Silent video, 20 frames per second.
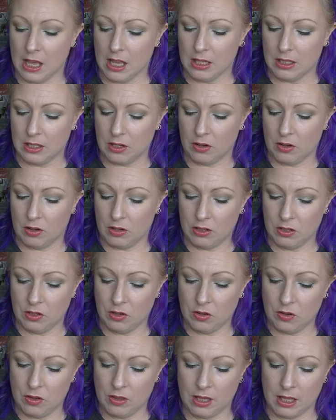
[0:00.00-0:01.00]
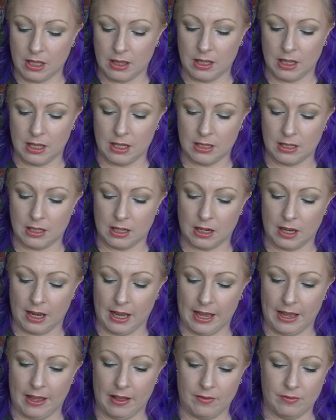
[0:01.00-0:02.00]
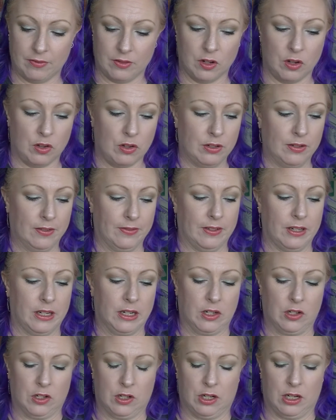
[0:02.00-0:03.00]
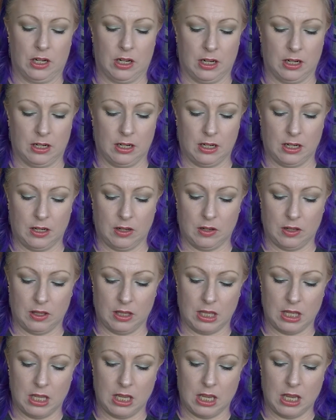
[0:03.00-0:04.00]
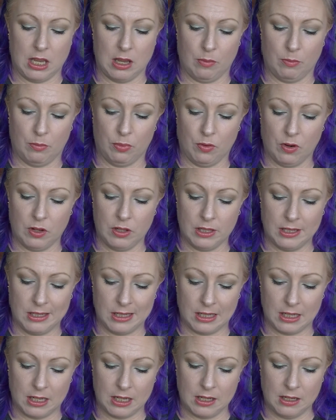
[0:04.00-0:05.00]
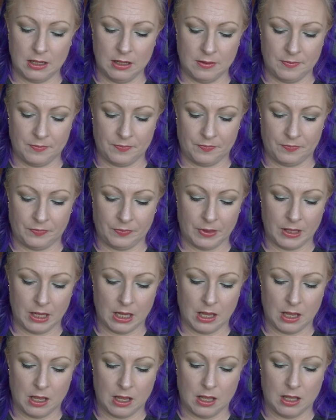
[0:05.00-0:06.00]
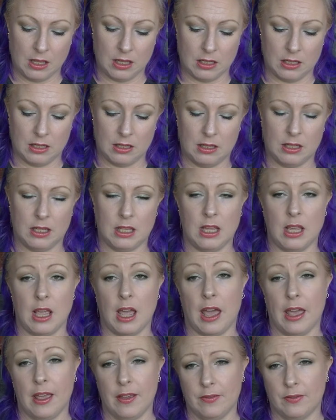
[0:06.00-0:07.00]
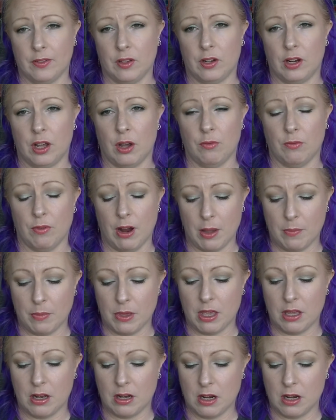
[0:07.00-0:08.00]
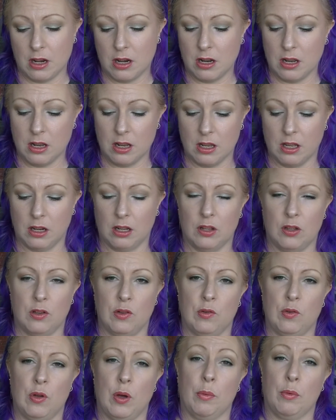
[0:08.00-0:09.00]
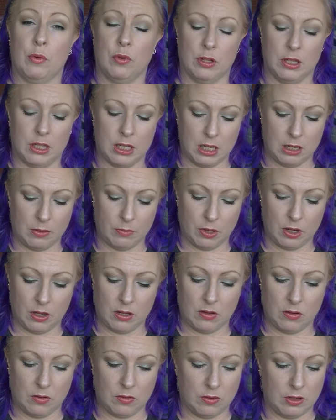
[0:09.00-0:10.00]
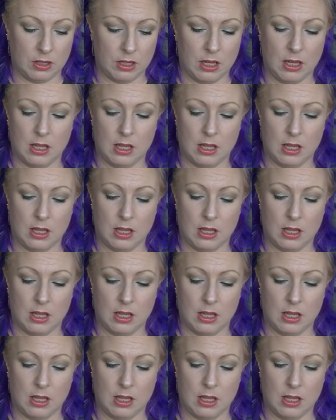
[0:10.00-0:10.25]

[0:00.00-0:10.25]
So on to the things that I have not finished yet. The bronzer. This is the Avon Arabian Glow Bronzing Pearls.